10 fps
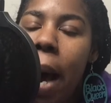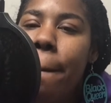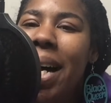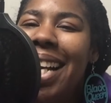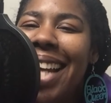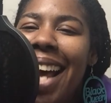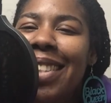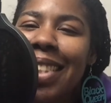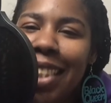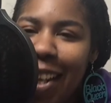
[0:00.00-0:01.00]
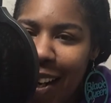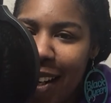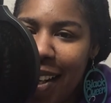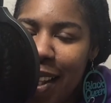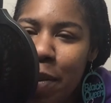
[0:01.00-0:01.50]
But now,
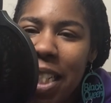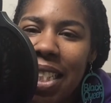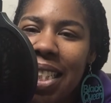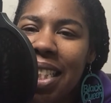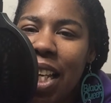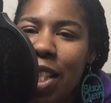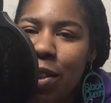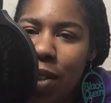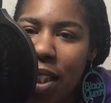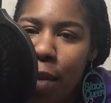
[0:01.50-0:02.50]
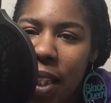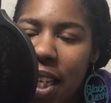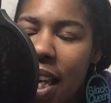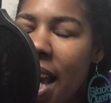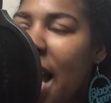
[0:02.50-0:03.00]
sir, let me just tell you something.